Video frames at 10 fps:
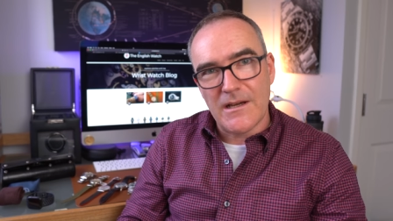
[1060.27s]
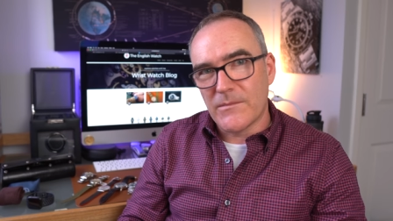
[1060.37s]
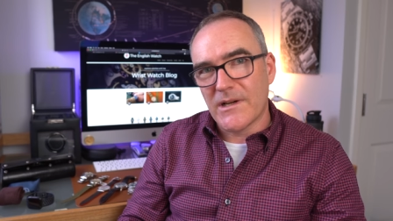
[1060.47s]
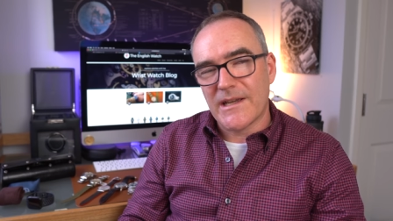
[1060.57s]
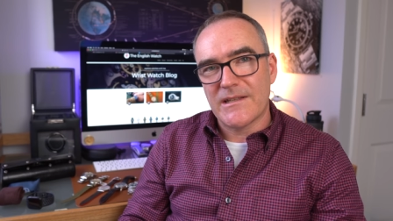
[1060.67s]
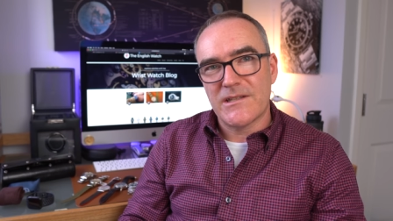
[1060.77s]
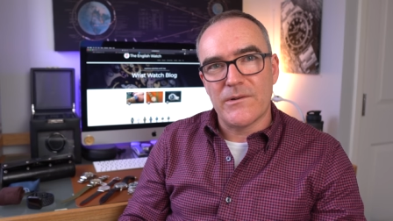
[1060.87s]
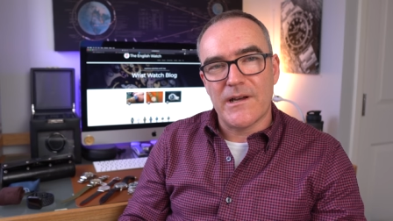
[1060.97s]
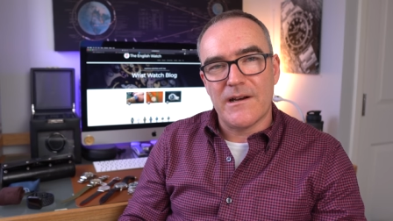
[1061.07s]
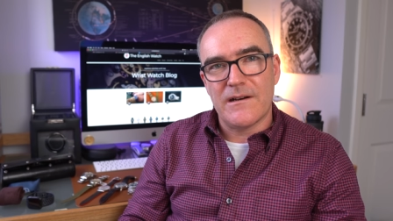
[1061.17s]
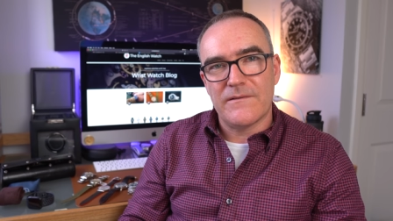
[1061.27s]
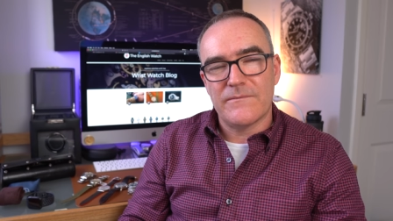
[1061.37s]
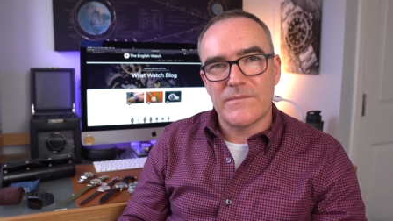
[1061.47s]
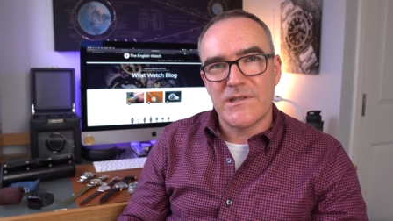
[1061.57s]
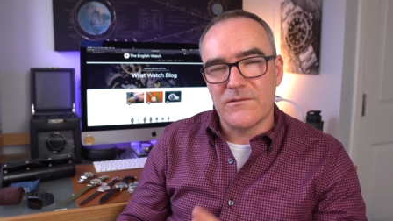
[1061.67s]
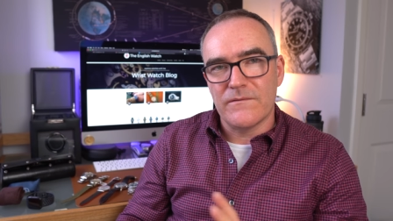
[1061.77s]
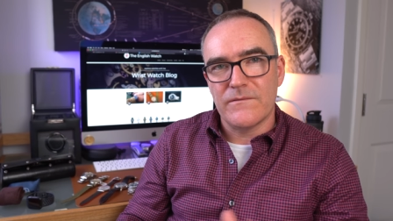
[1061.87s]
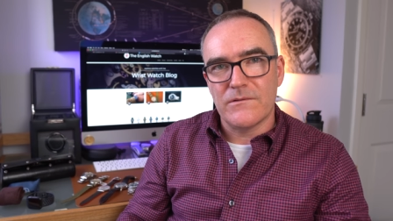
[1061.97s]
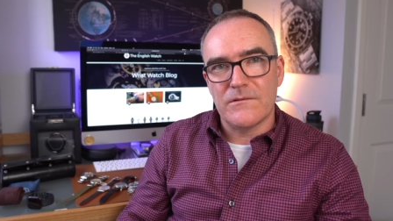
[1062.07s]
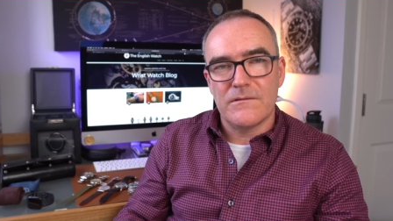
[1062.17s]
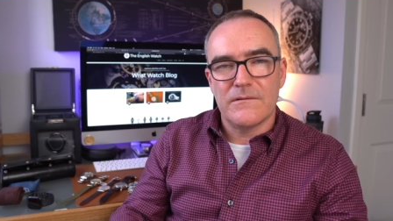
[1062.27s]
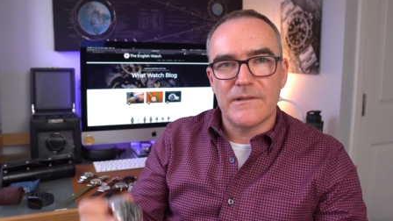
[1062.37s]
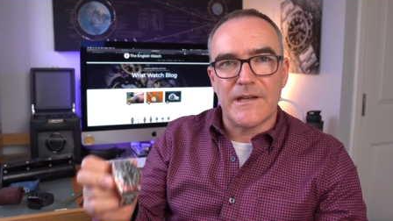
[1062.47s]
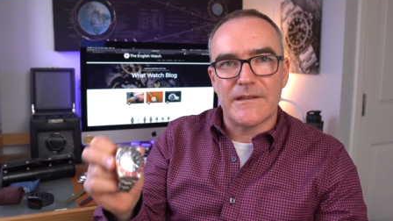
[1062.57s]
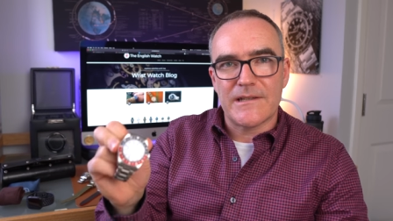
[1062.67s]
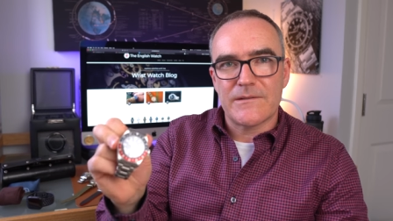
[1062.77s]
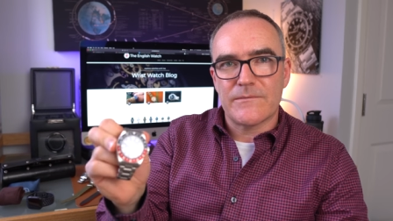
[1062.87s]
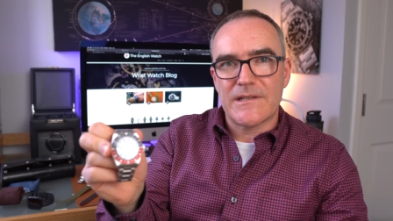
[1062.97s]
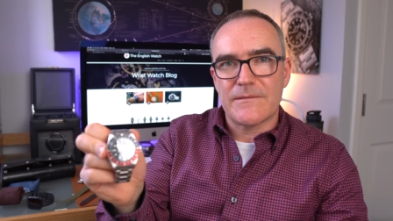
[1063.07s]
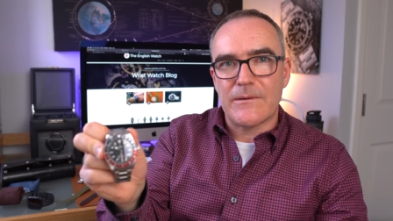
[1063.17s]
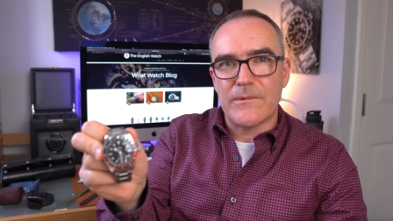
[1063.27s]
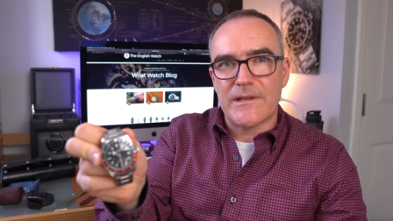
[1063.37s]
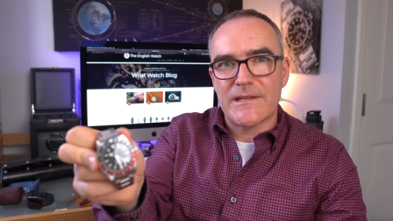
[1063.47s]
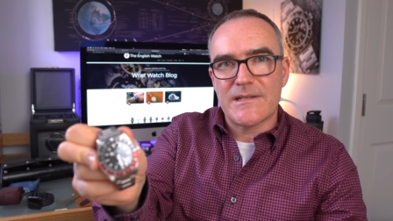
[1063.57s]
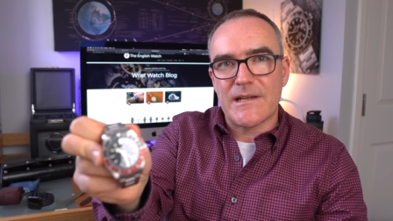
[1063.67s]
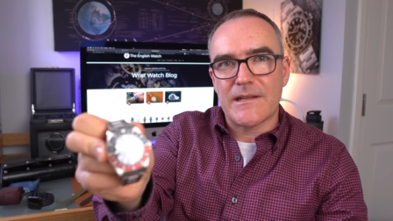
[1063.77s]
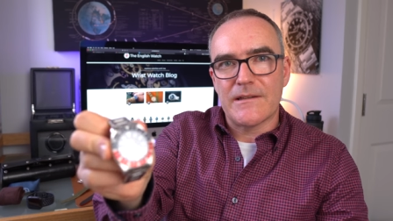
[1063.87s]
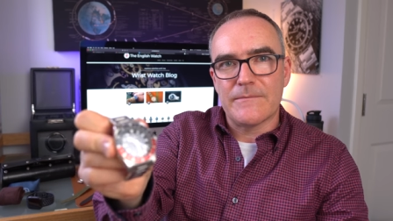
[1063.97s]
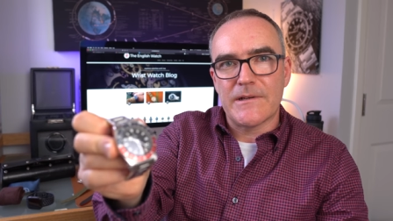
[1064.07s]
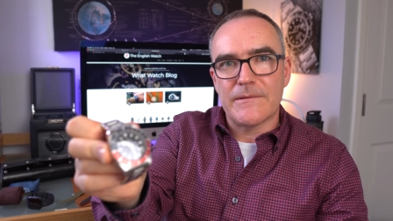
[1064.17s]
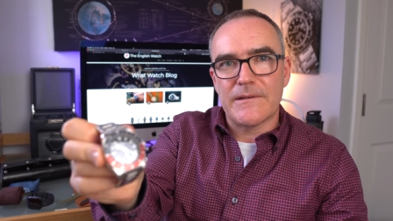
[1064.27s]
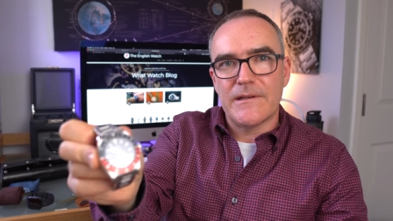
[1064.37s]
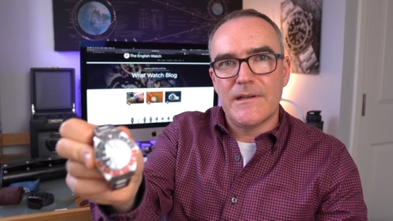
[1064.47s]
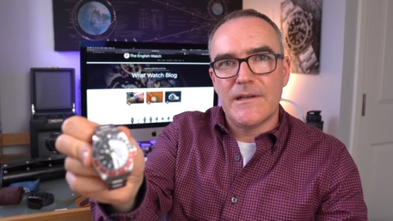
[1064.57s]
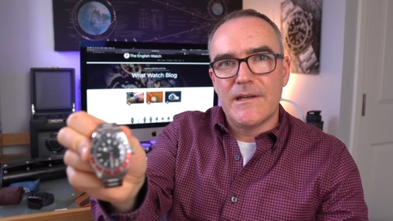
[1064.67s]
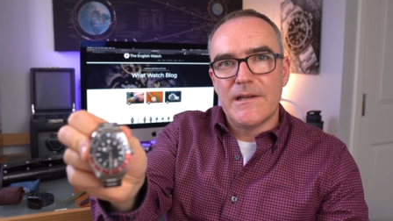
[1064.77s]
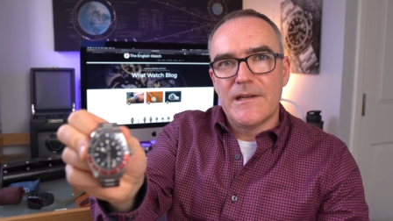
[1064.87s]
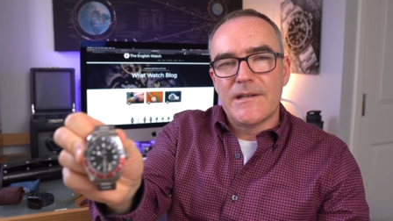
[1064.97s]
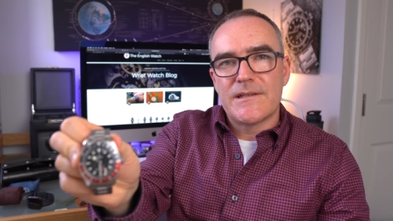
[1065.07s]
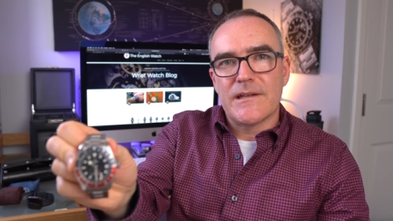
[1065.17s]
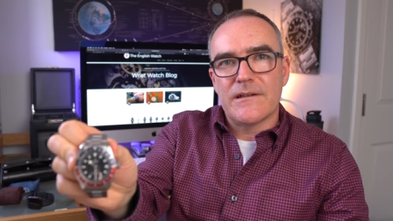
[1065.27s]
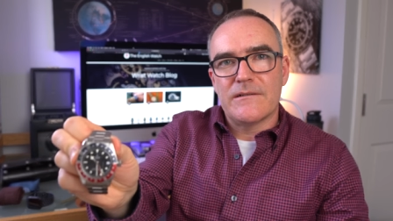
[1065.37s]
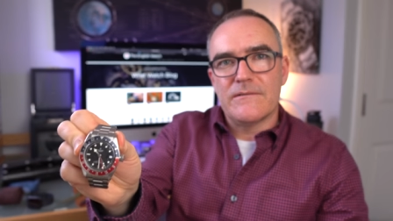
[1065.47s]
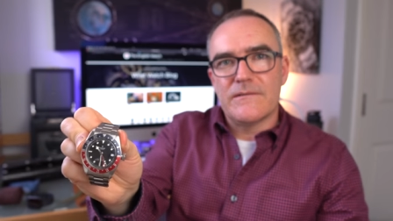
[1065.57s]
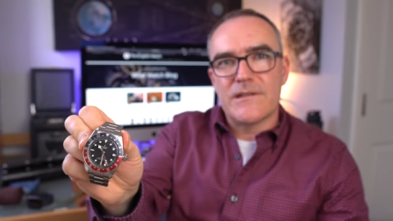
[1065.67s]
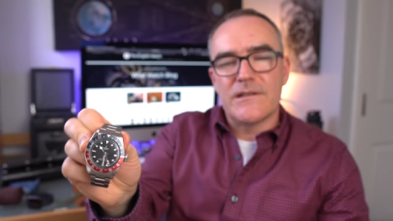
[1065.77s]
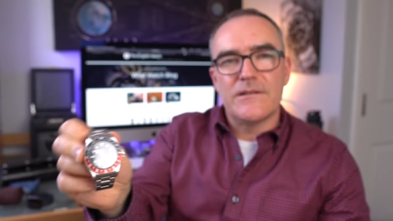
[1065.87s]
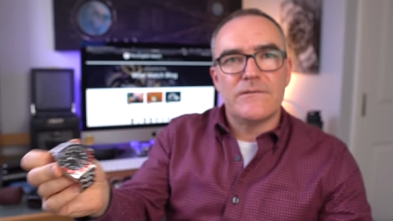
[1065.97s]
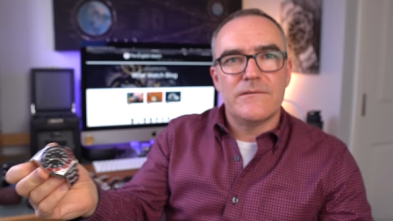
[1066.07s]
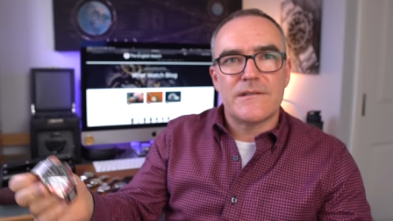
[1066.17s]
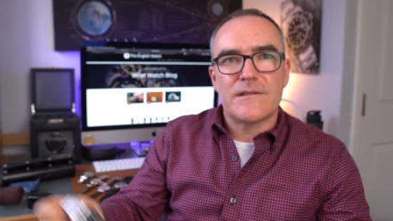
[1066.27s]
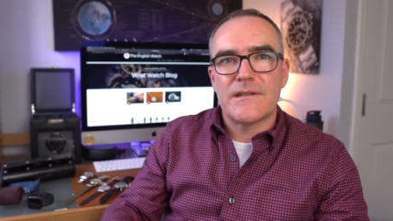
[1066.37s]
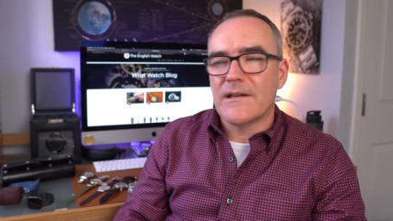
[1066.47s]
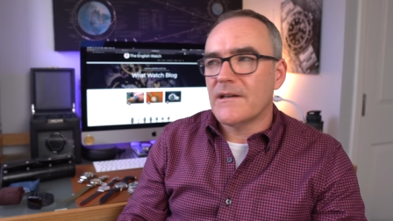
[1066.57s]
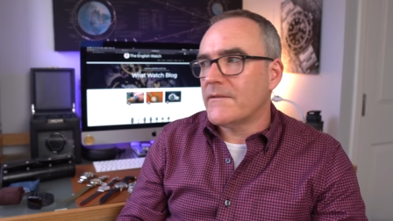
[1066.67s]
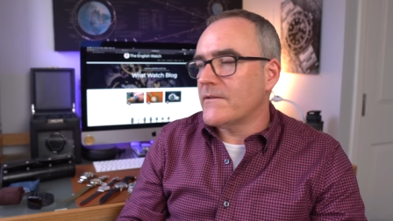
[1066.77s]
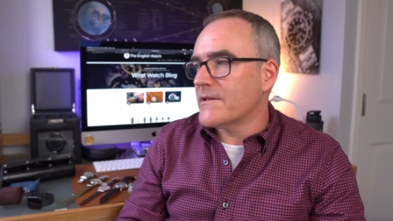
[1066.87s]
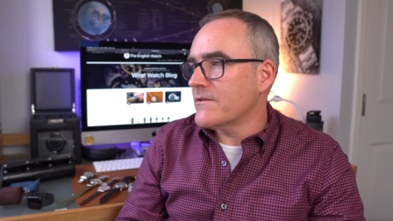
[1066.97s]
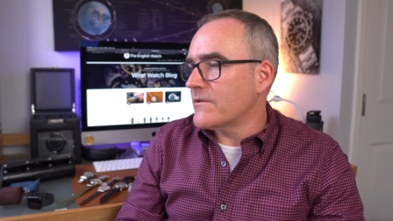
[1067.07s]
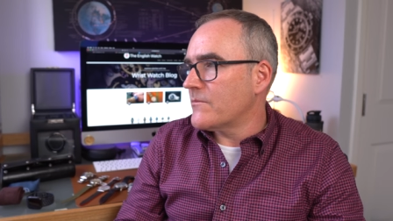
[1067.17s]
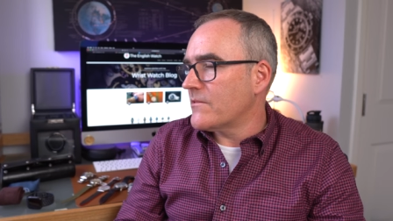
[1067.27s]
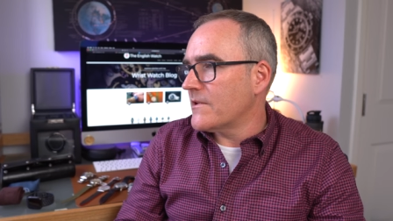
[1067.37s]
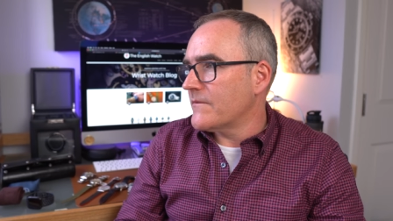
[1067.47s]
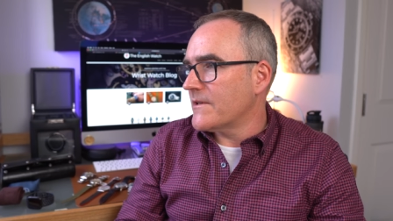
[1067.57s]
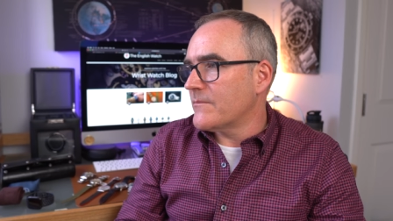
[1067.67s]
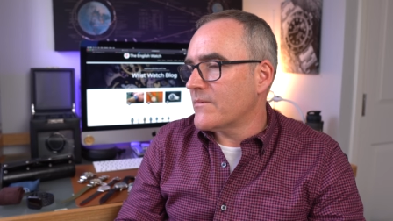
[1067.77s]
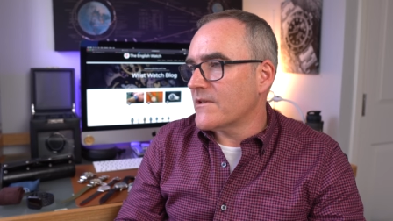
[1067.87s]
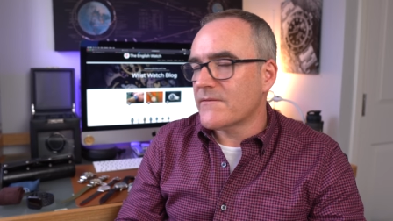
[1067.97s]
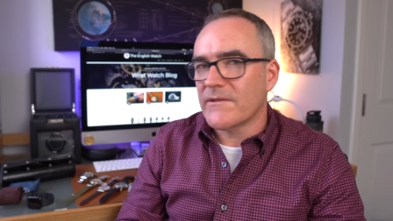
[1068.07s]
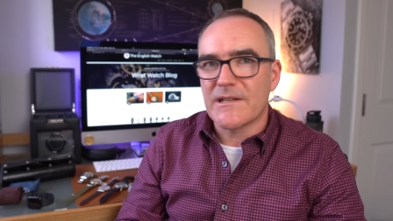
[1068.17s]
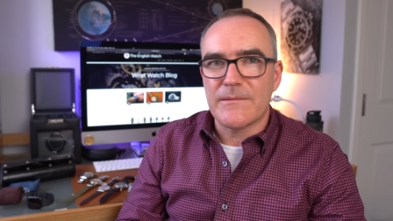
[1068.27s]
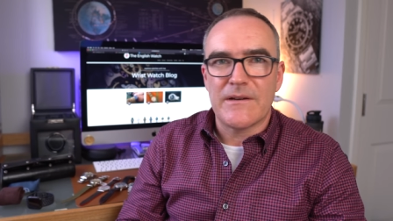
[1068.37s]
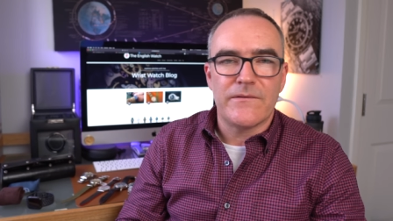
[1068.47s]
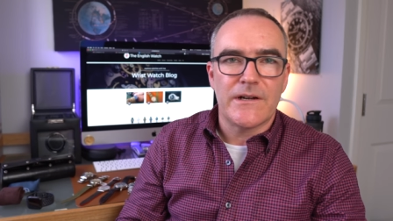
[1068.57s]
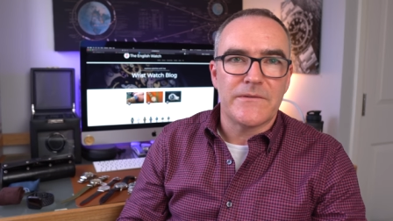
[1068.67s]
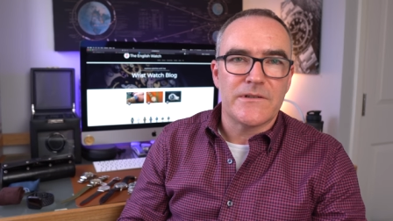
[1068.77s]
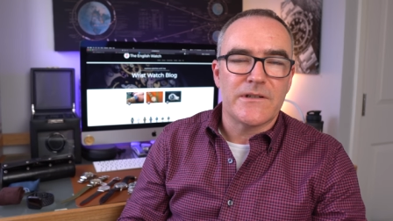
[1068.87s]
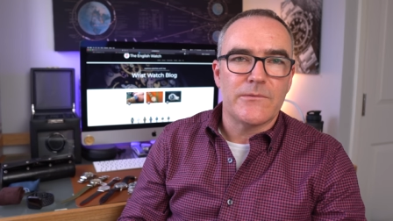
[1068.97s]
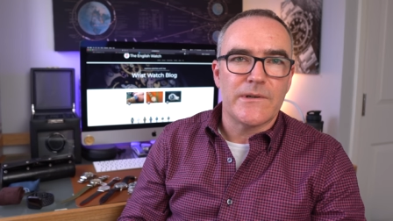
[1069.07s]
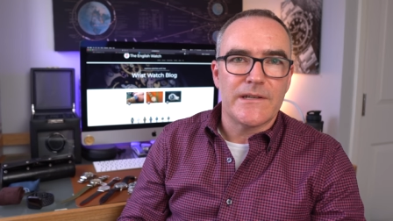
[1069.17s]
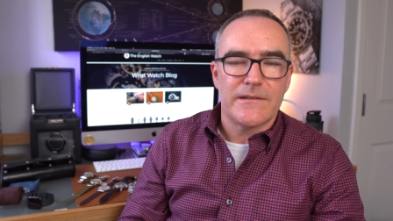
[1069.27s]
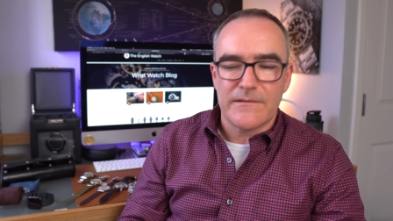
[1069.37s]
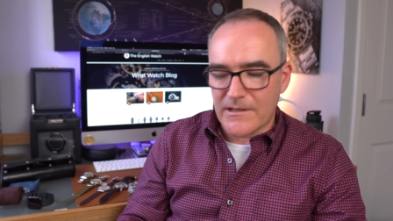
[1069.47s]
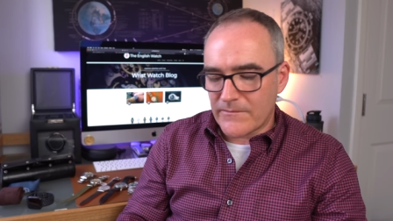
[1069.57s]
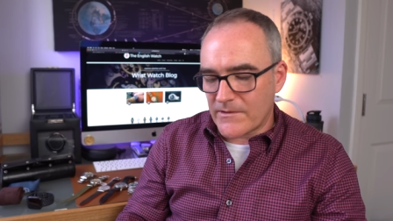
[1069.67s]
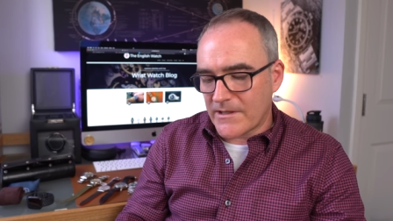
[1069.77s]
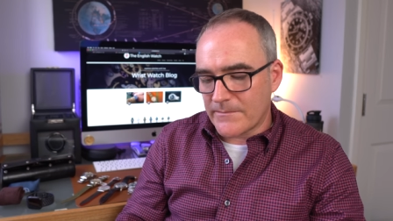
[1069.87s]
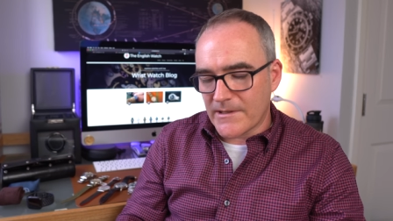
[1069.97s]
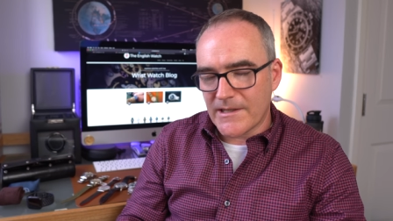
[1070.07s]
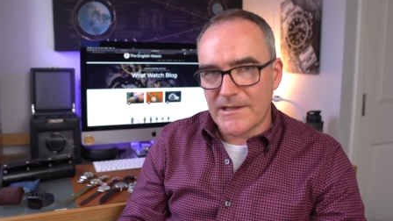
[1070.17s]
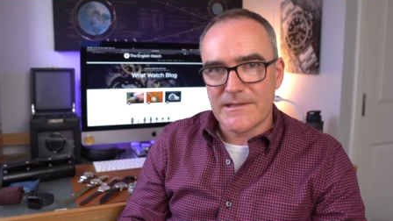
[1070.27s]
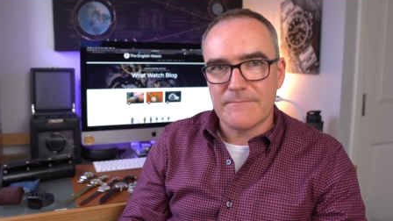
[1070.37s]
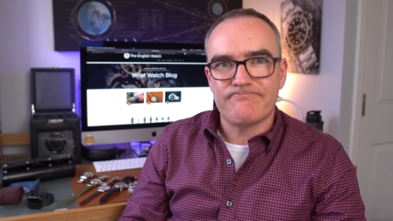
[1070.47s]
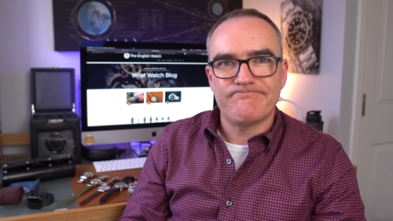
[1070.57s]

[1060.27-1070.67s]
I might get two and a half, two, four. Yeah, that's, that's about where they're selling at the moment. So to lose, uh, if I sold it privately plus fees, about 500 quid over a couple of years.